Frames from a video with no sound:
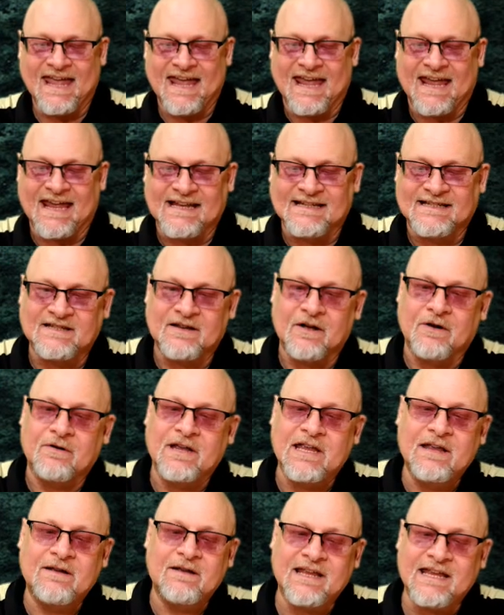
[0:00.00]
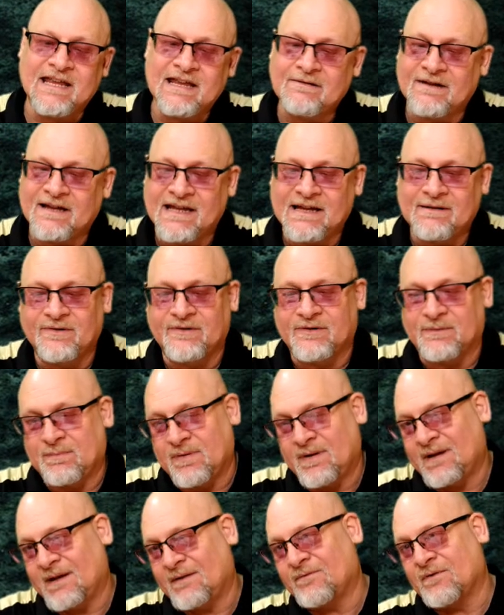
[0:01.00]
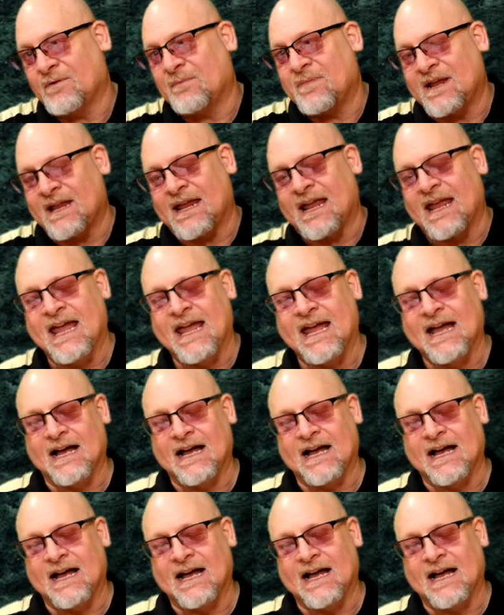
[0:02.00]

And so he was big for me.